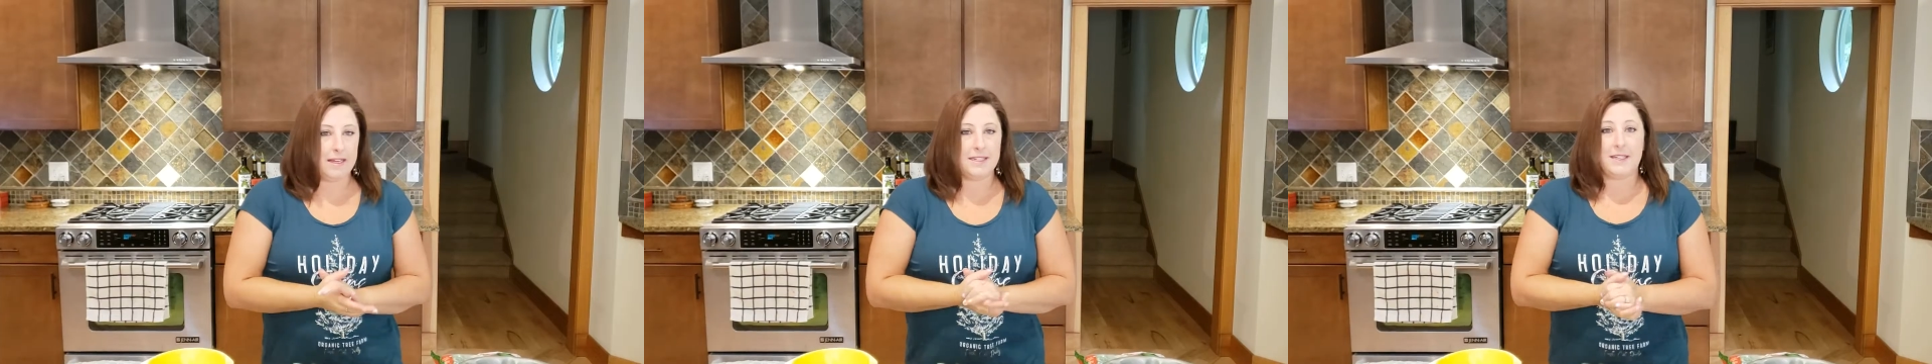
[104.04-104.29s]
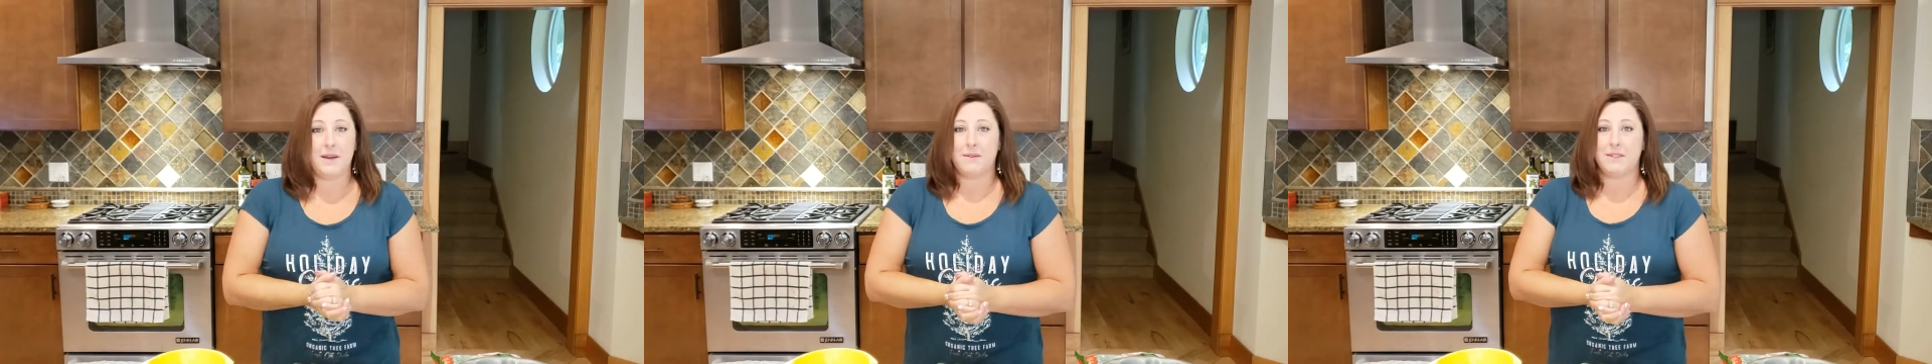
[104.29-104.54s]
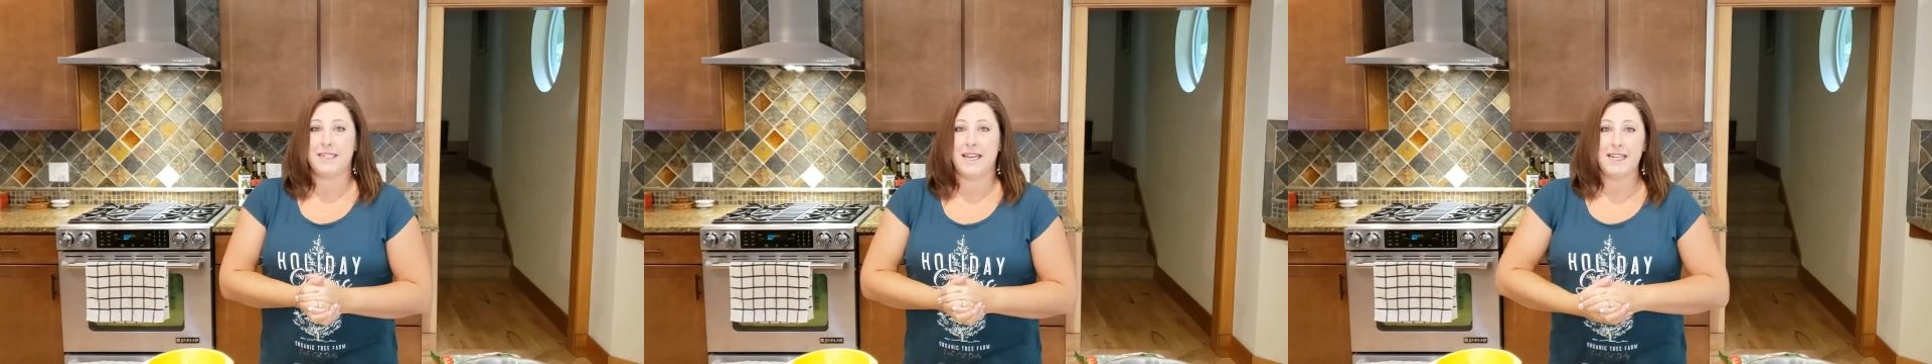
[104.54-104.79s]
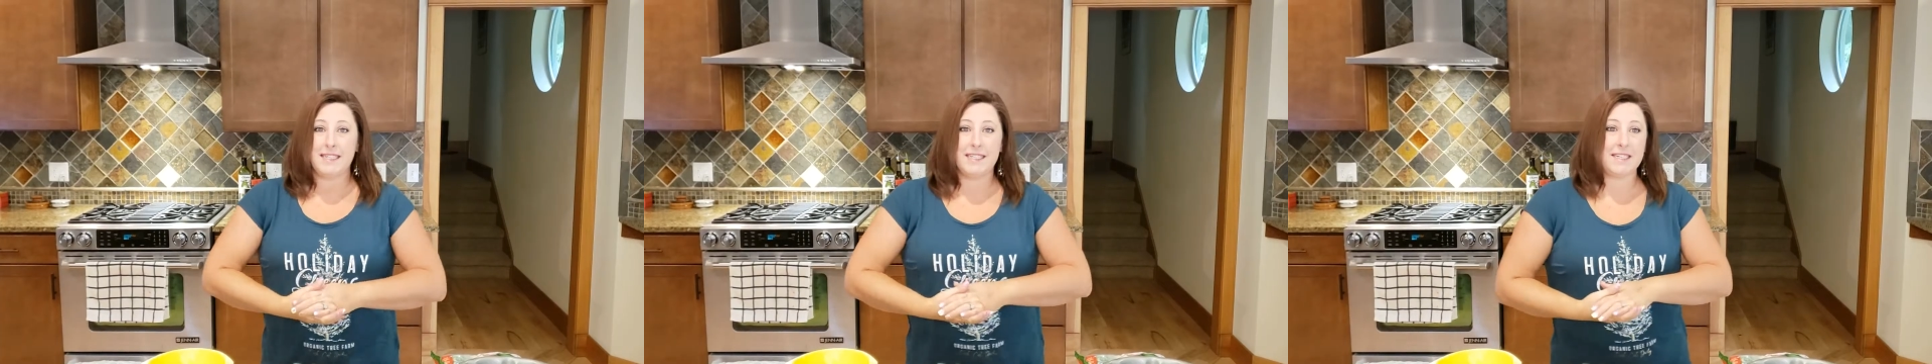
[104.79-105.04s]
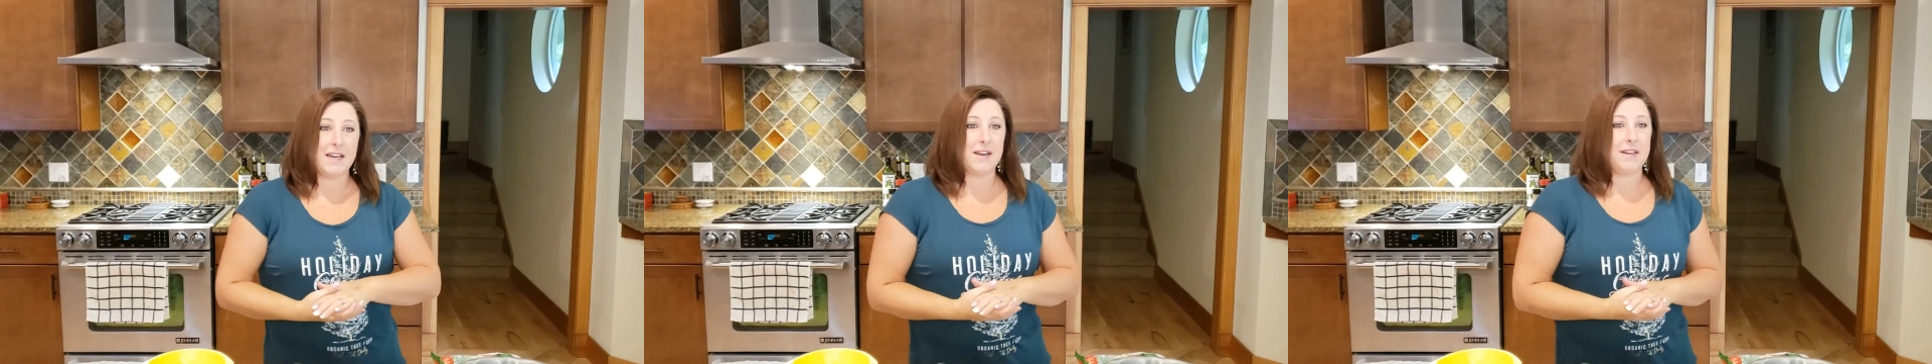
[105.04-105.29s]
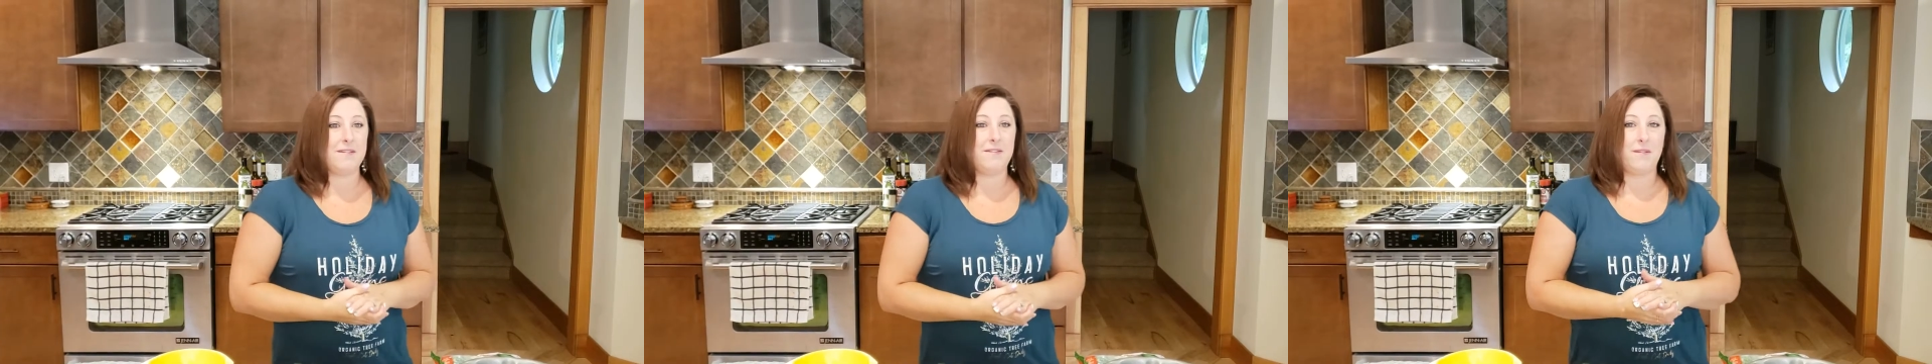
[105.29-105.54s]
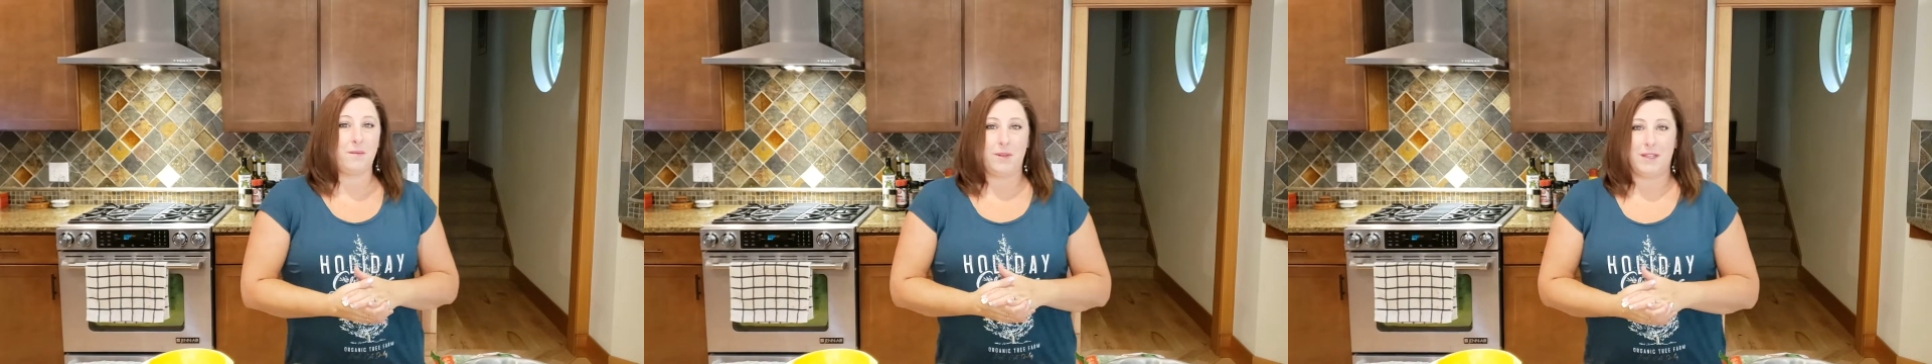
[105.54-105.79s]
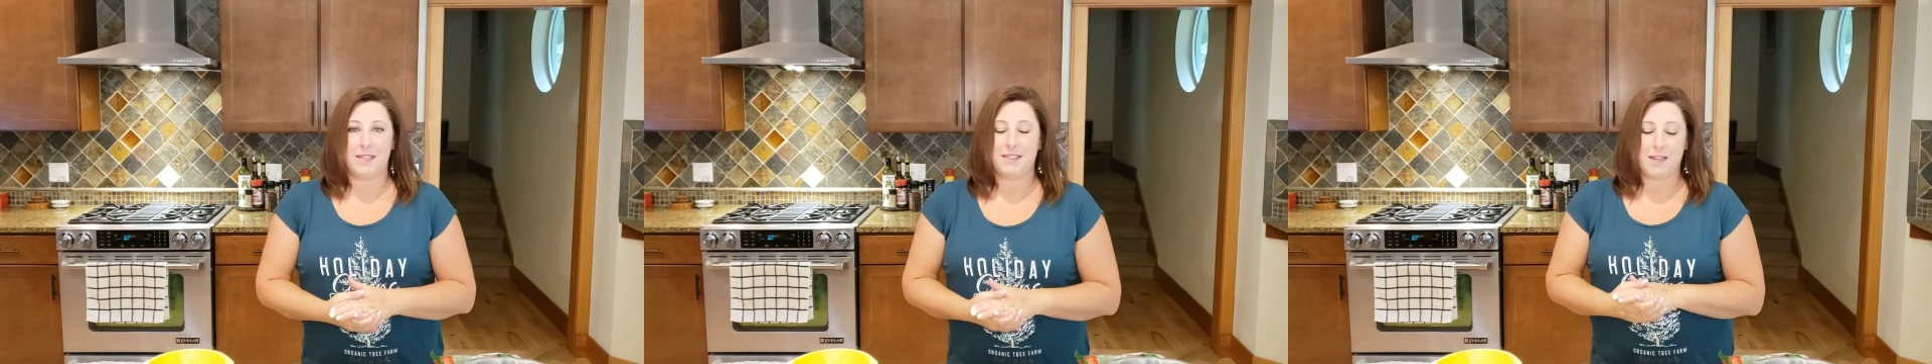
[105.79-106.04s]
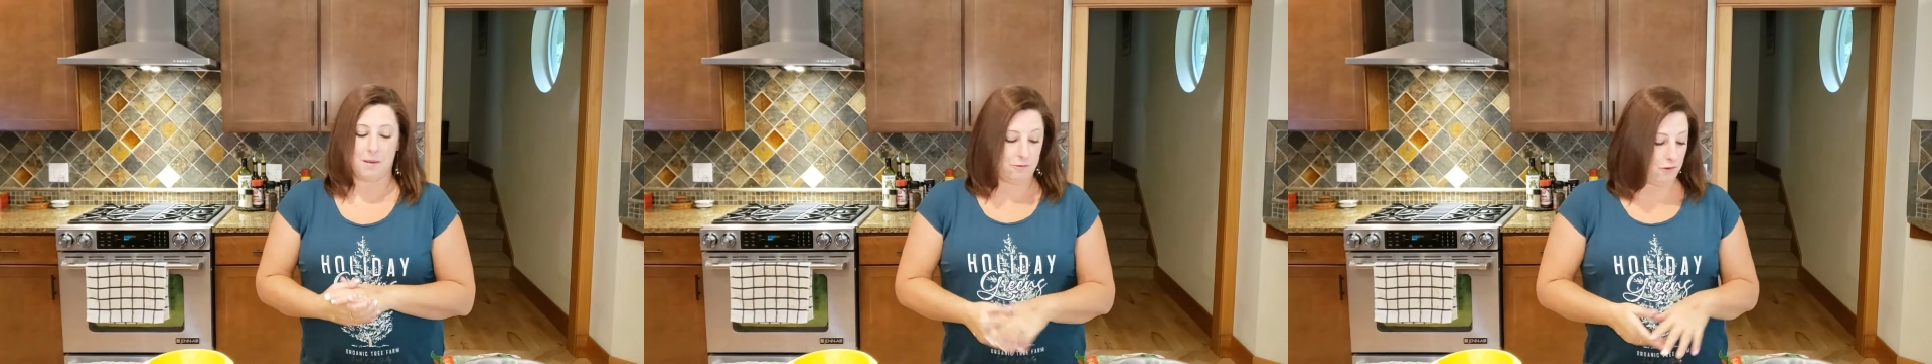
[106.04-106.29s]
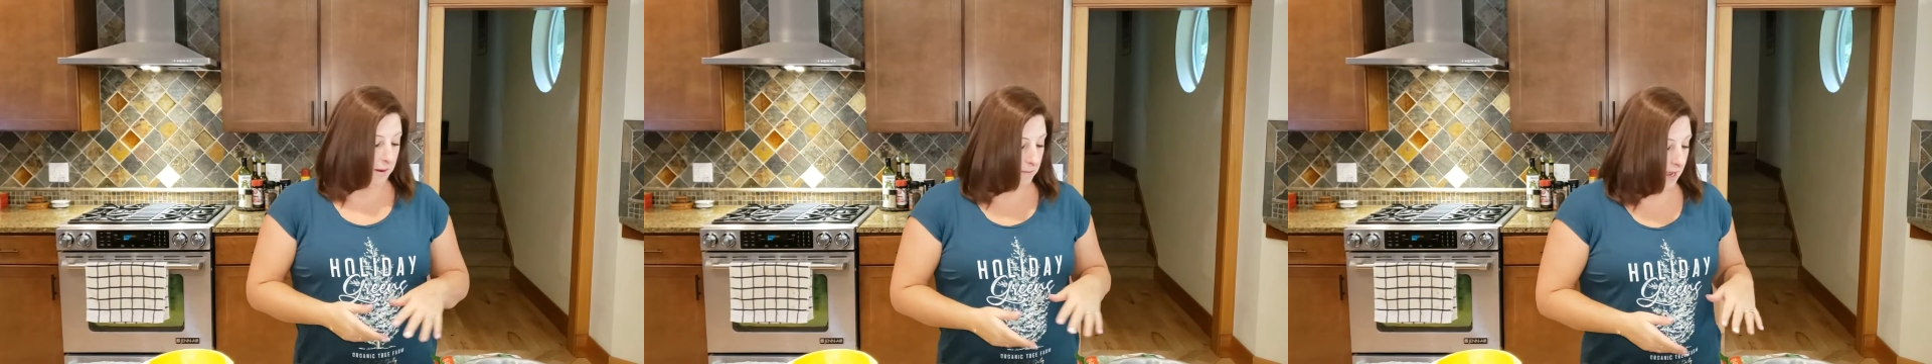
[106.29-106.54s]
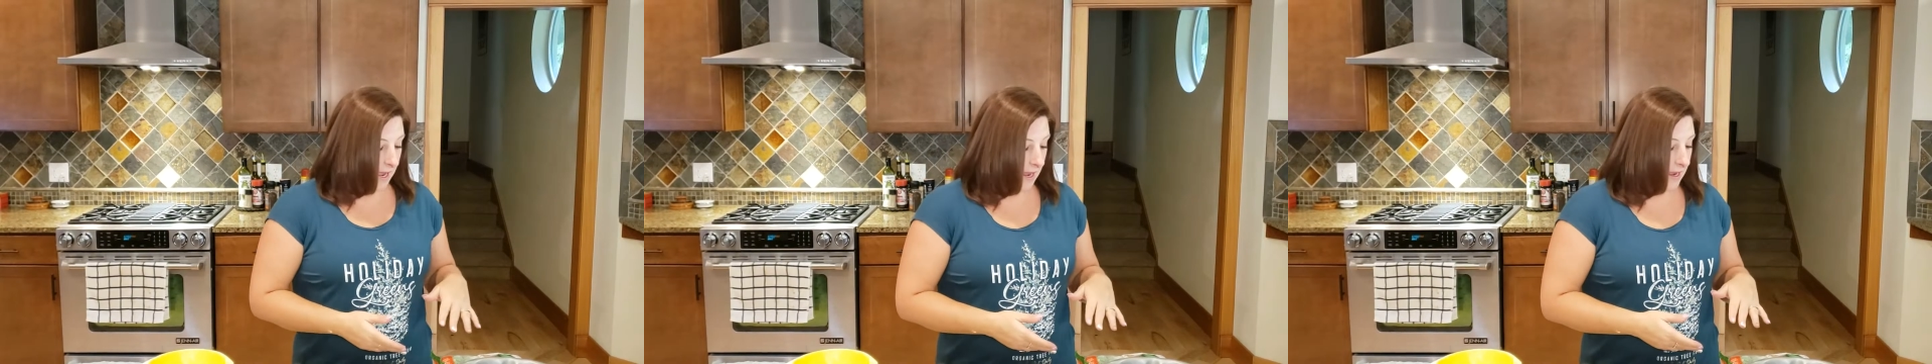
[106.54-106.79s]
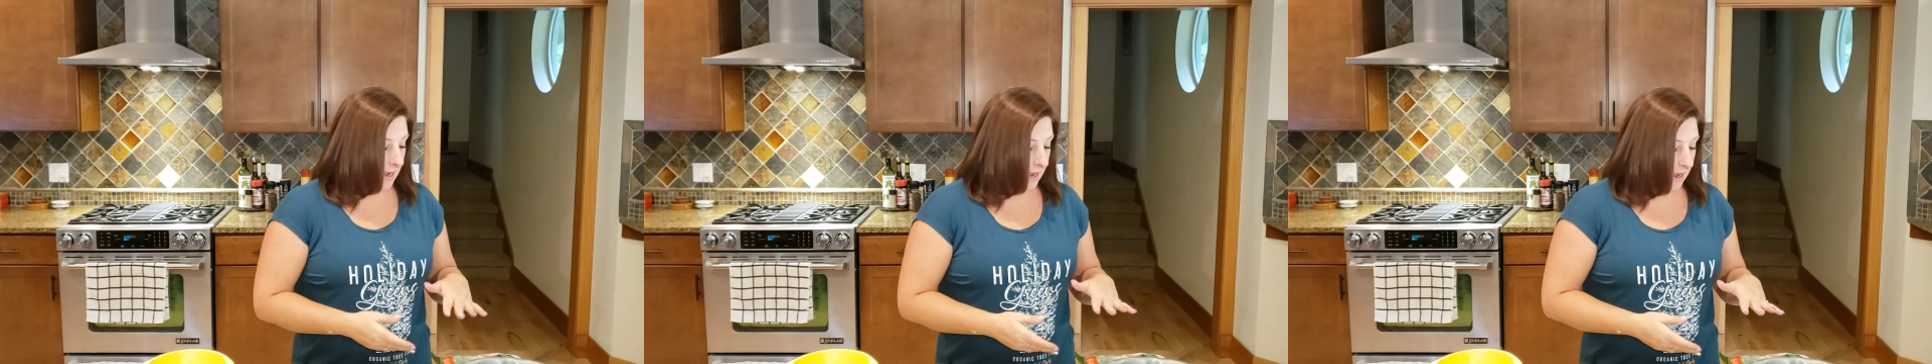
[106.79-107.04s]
So to get started with this gumdrop cake,